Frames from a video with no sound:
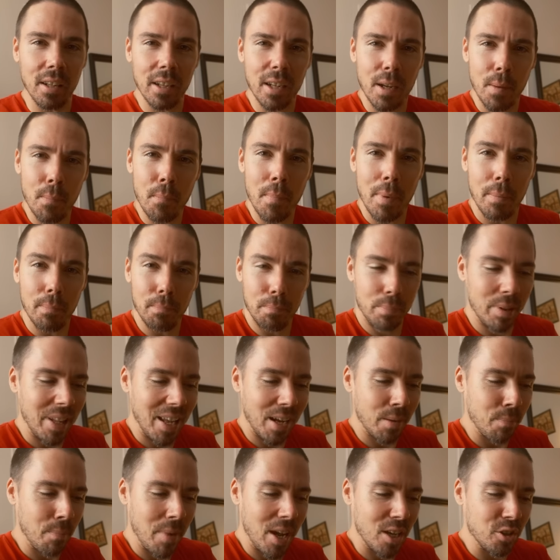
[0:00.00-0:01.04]
like a
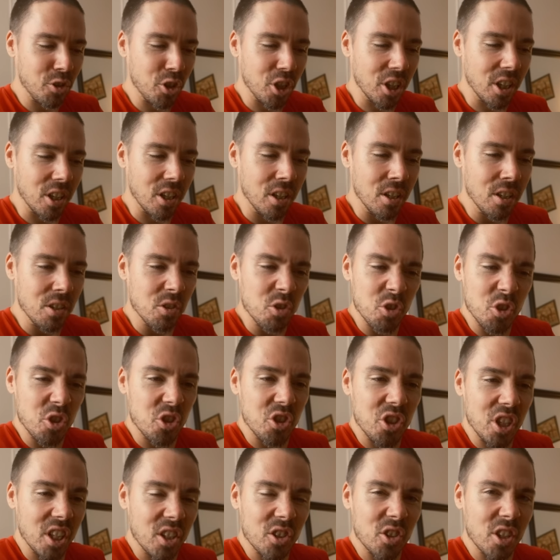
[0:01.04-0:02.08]
Blackmagic
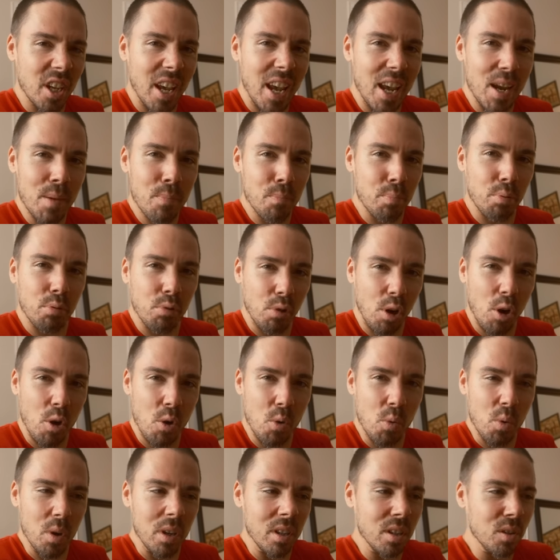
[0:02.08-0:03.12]
6K
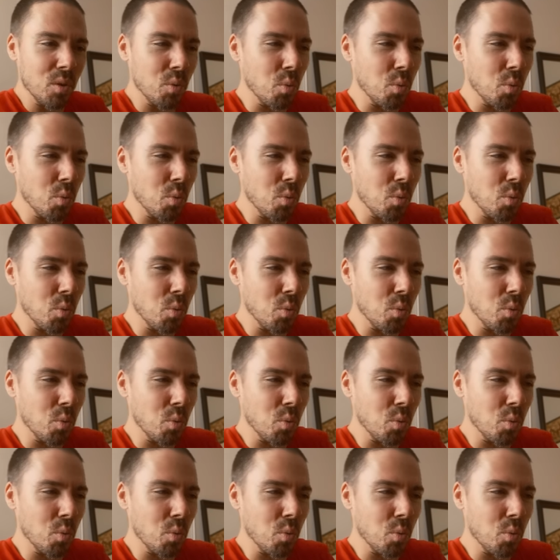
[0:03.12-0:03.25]
Pro